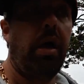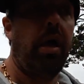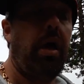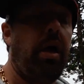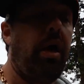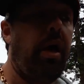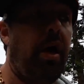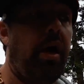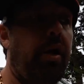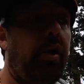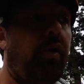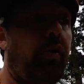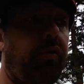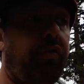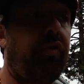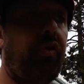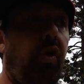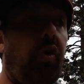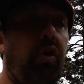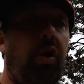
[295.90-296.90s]
and I'll
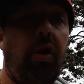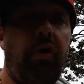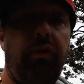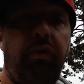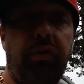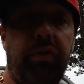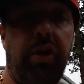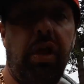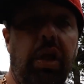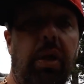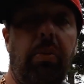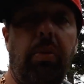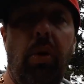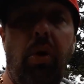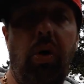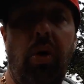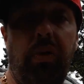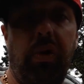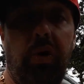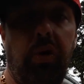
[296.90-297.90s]
start off with
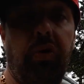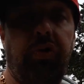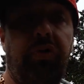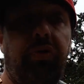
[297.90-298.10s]
B-ball, and then I'll